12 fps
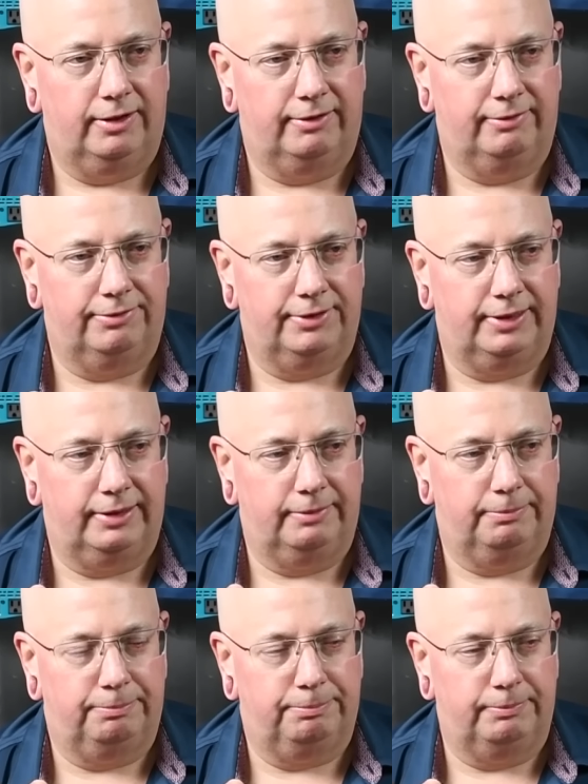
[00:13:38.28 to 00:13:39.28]
of
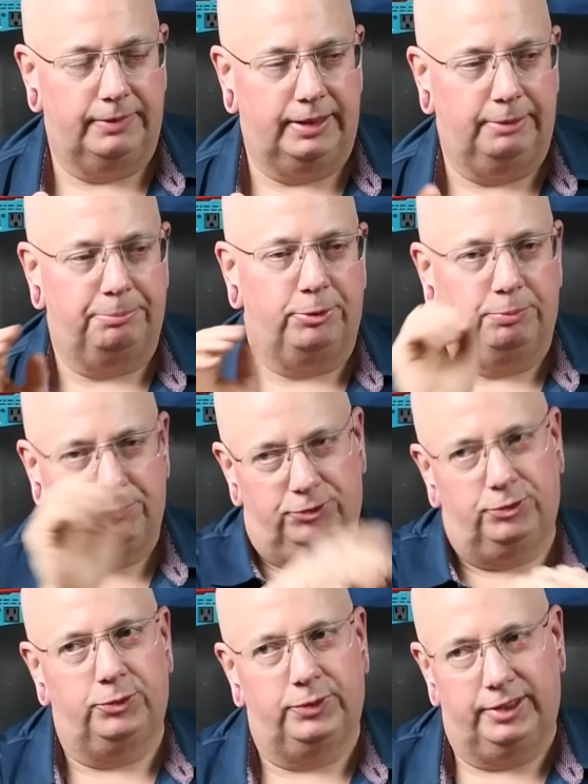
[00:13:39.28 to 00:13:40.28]
the in
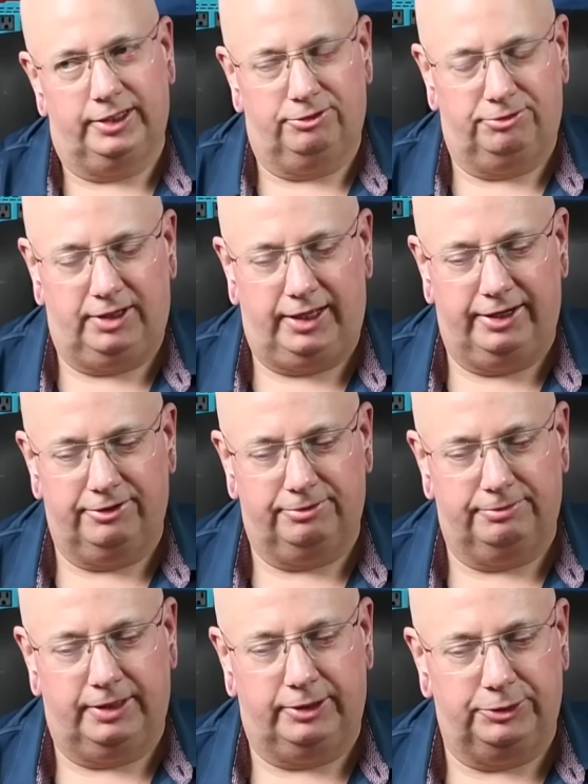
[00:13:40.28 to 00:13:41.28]
perpetuity of
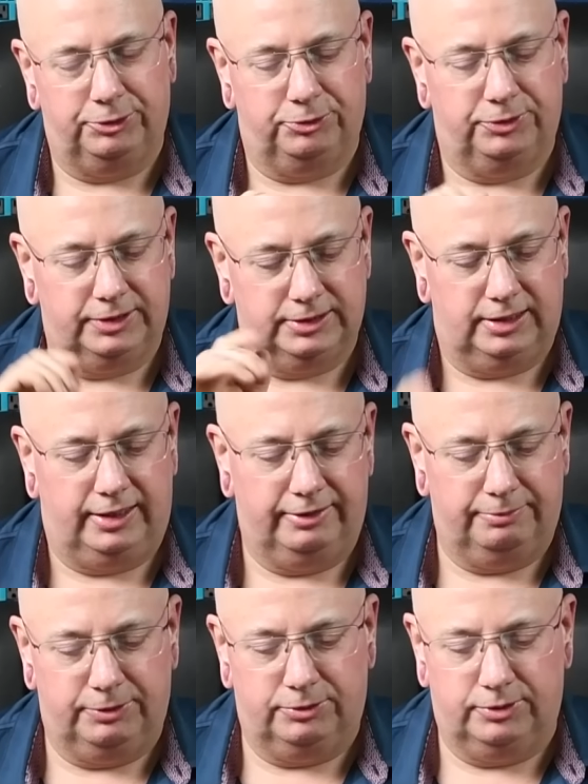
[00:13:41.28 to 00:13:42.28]
life, not only through this
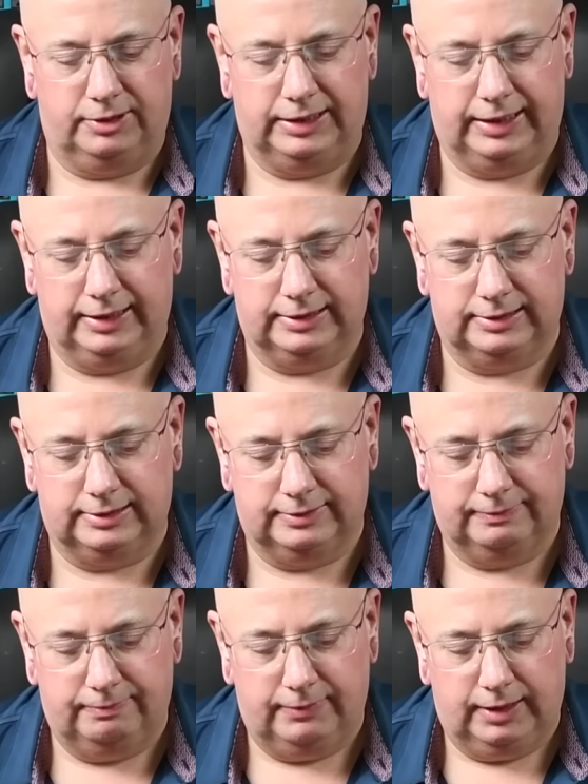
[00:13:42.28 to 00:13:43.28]
life but through the next,
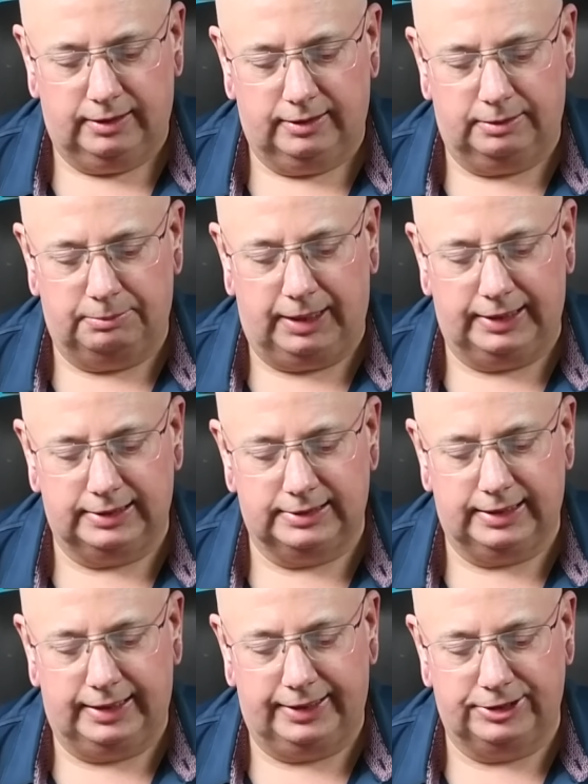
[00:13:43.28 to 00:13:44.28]
the mighty
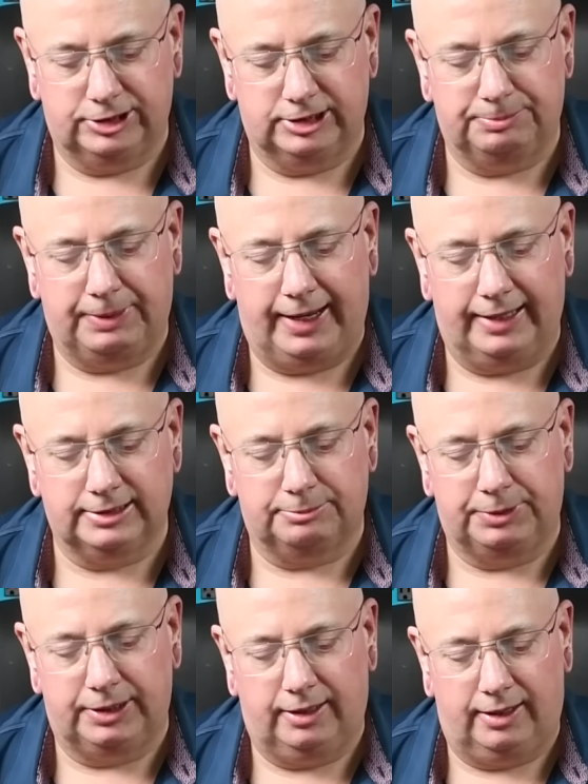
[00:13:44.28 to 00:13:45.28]
sage has
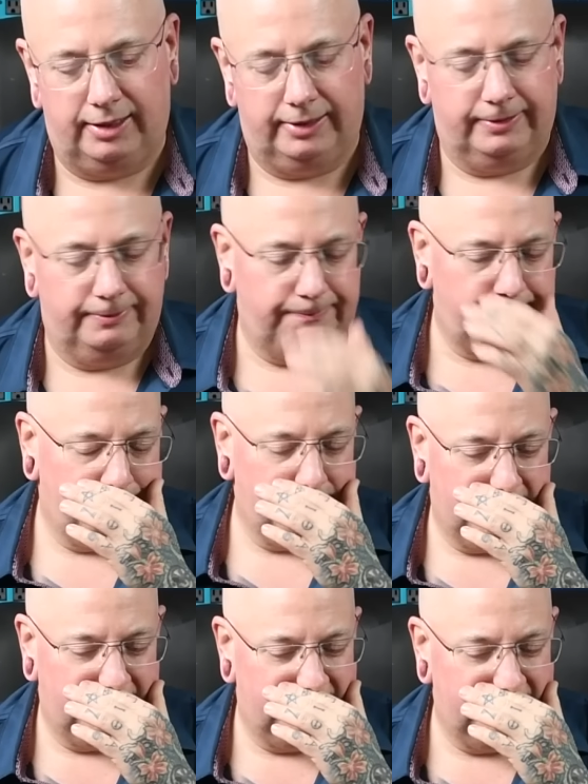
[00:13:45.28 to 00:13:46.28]
passed beyond.
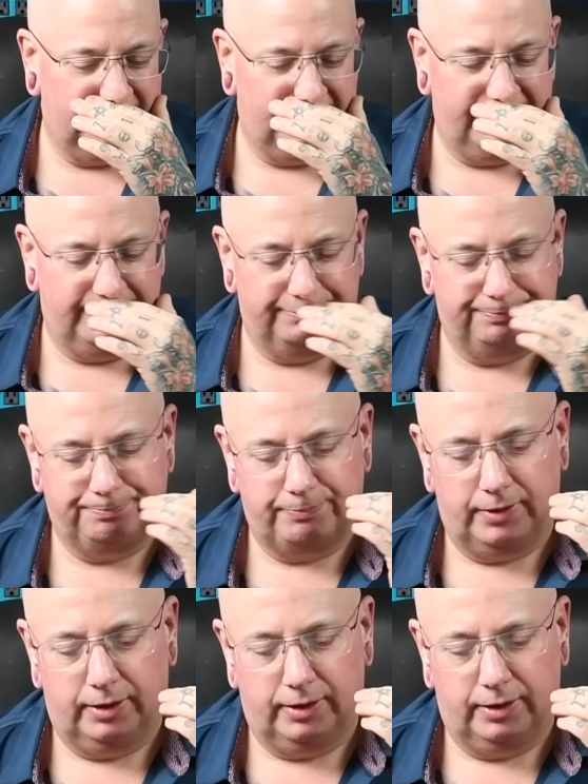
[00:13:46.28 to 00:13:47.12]
Um,